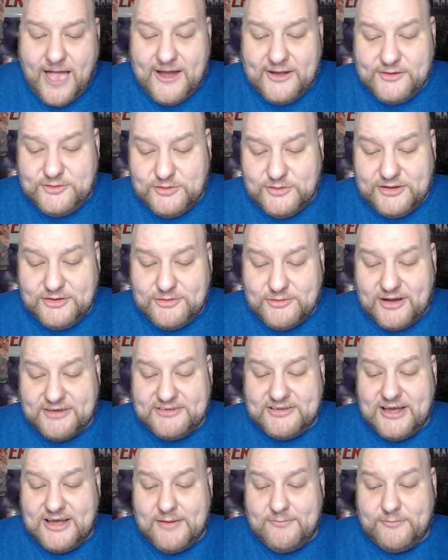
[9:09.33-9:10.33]
Julie tries
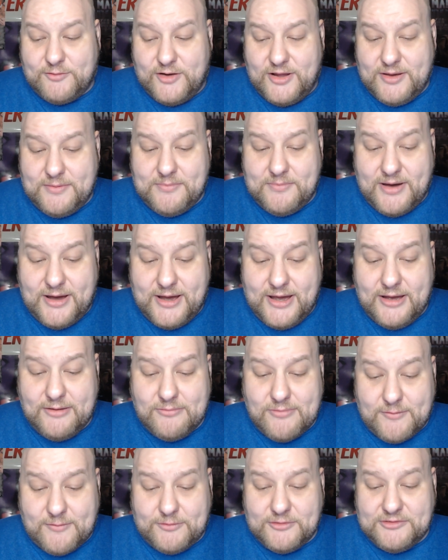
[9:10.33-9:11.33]
to comfort him by
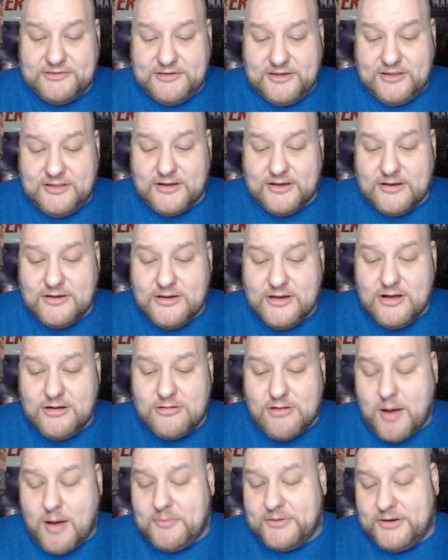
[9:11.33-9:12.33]
referencing the
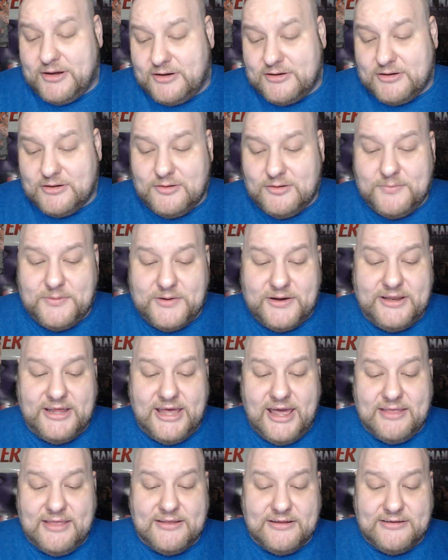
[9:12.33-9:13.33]
Chronicle, but
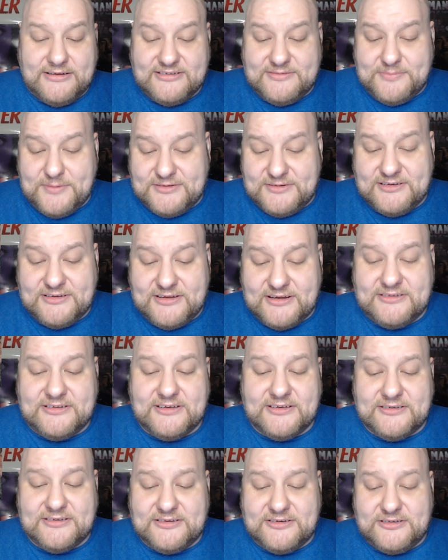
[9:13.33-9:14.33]
Ethan dismisses
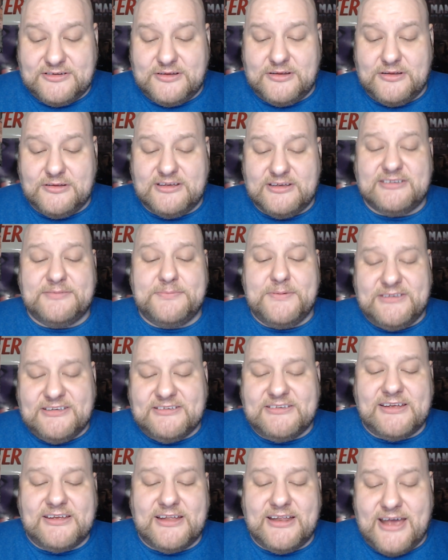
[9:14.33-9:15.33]

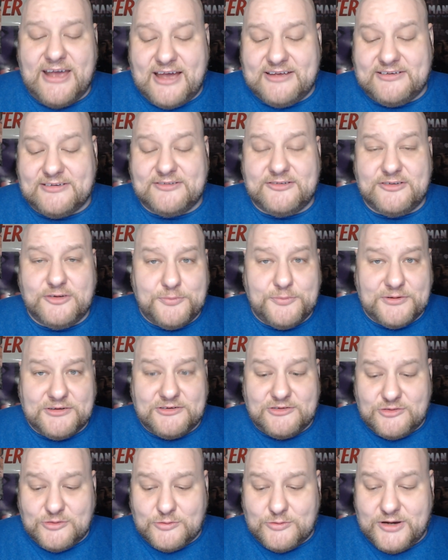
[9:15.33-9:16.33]
it as a stupid
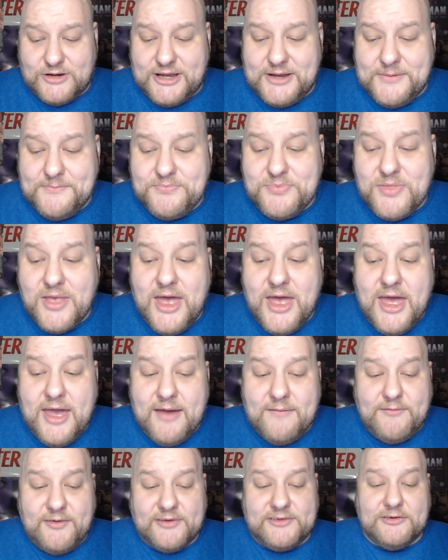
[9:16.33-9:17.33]
story.
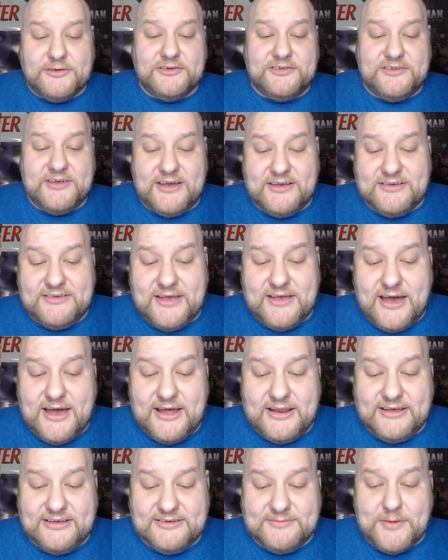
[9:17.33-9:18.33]
Victor says
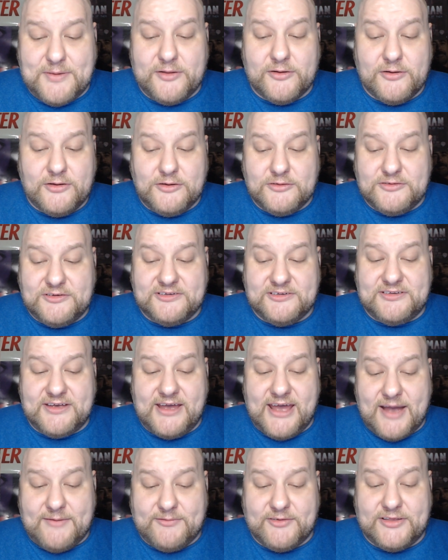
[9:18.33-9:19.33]
that his mother used to
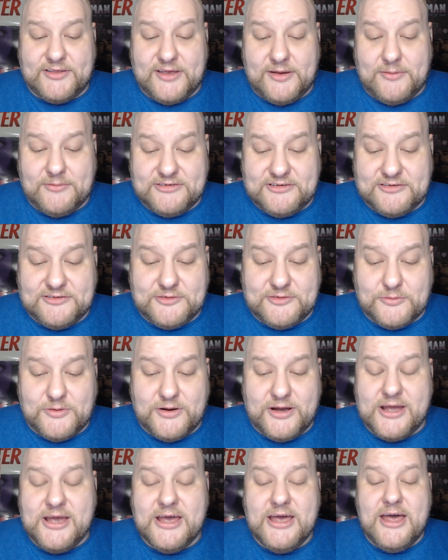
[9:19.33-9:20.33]
say everything was a
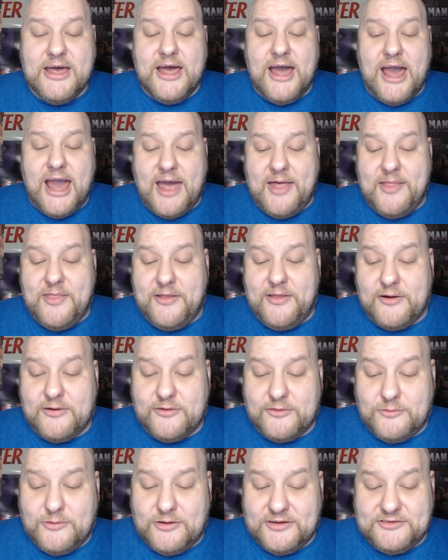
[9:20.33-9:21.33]
story, and they're
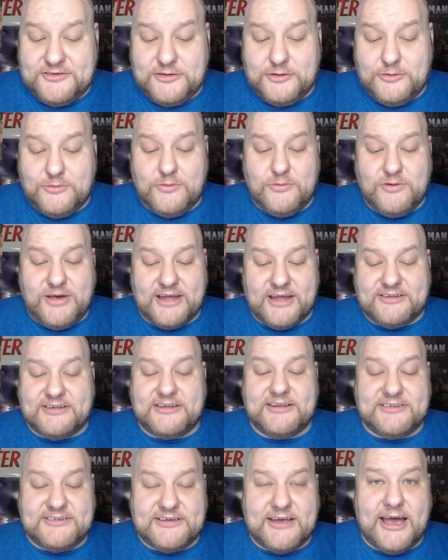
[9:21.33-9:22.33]
the ones who get to
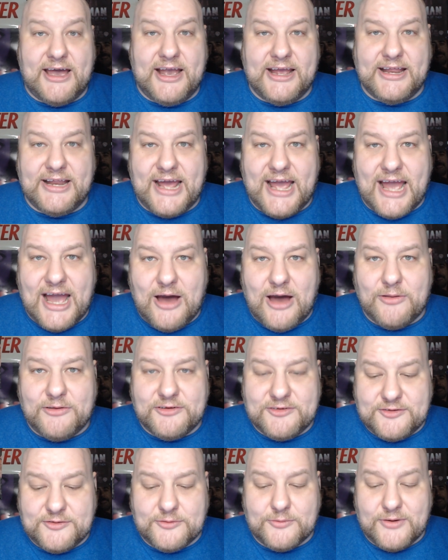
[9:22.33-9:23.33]
decide how the
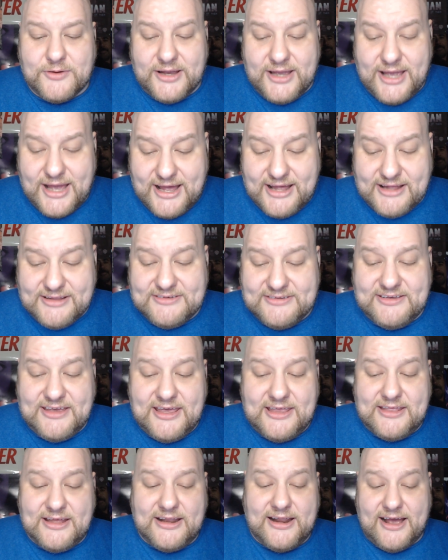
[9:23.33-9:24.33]
story ends.
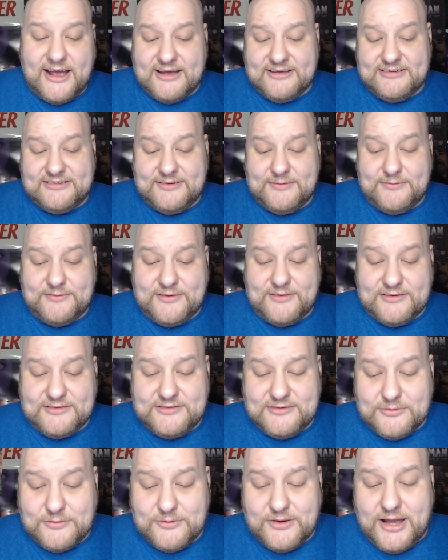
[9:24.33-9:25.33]
Ethan asks if the
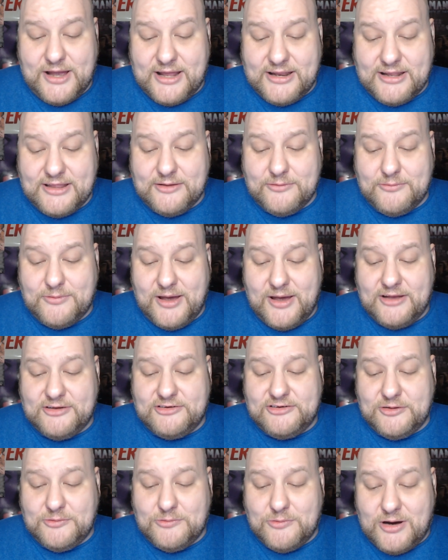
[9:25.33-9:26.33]
story ended the way
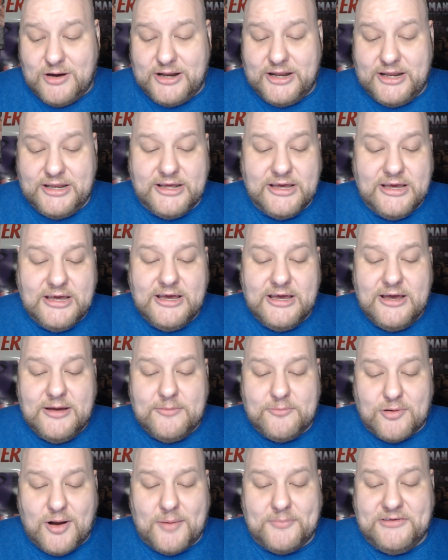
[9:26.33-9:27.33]
she wanted,
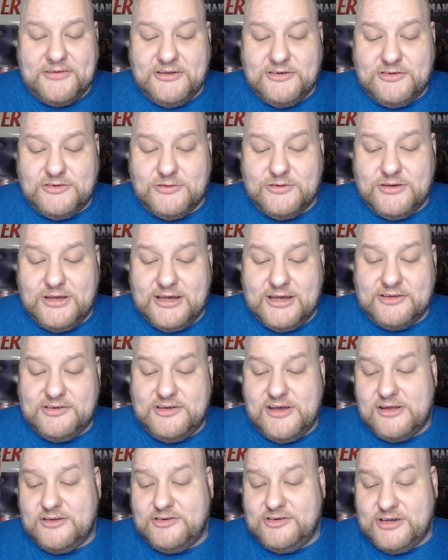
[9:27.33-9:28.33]
prompting Julie and
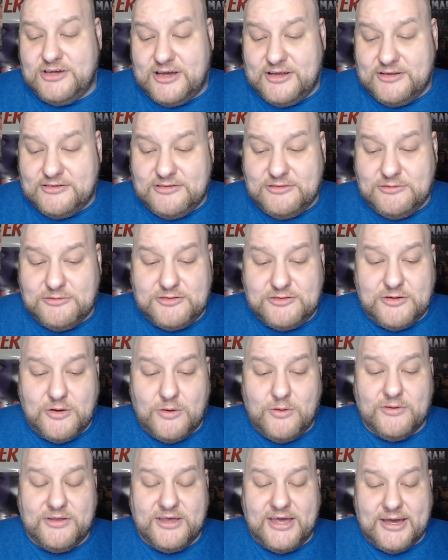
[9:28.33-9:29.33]
Tian Shen to
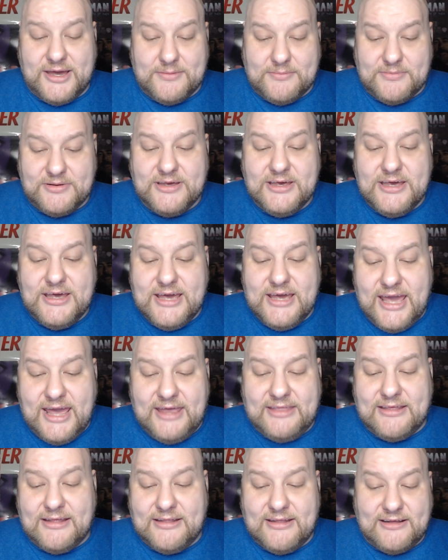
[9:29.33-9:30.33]
scold him.
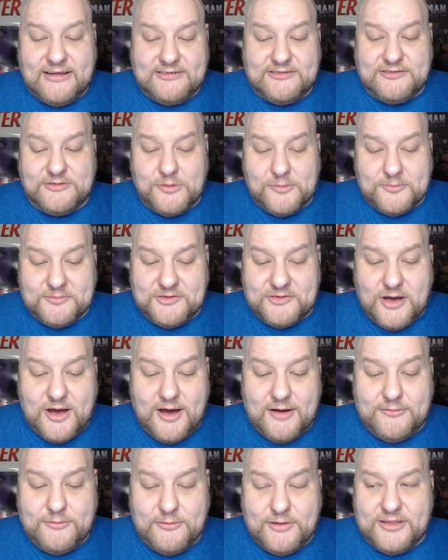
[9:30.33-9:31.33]
Ethan then storms
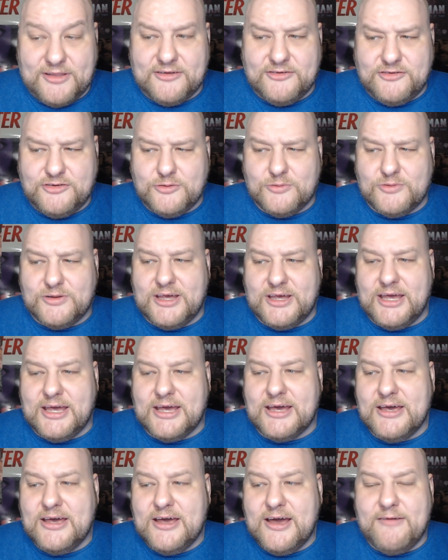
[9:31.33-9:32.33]
off with
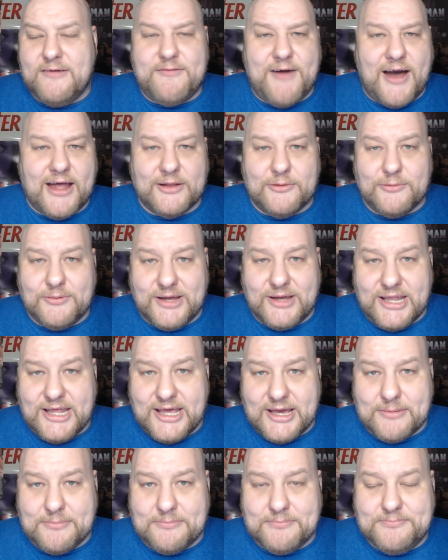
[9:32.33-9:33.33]
Julie following
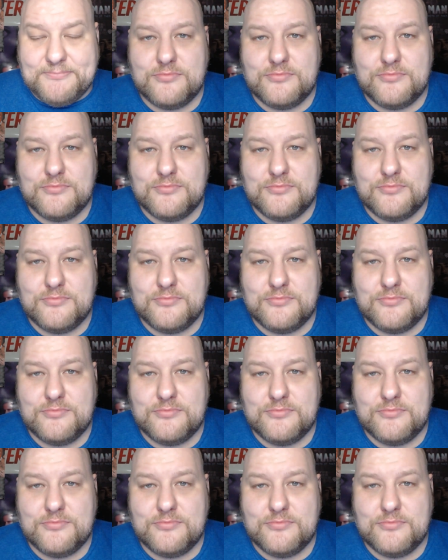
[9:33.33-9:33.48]
him.